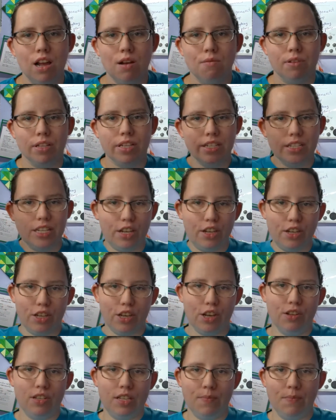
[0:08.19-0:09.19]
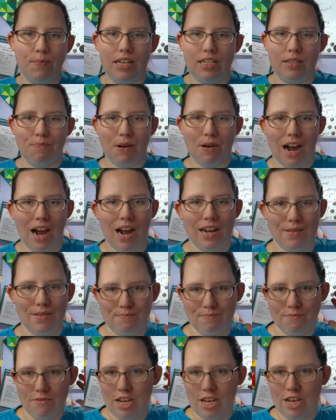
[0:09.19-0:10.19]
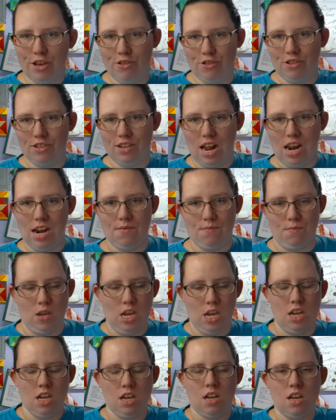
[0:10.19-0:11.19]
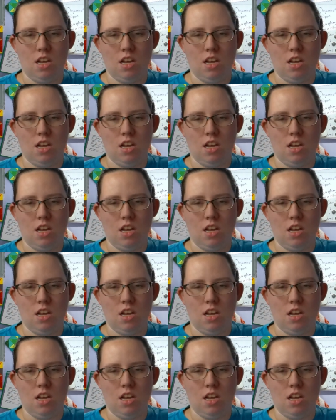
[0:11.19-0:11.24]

Please excuse the mess behind either side of me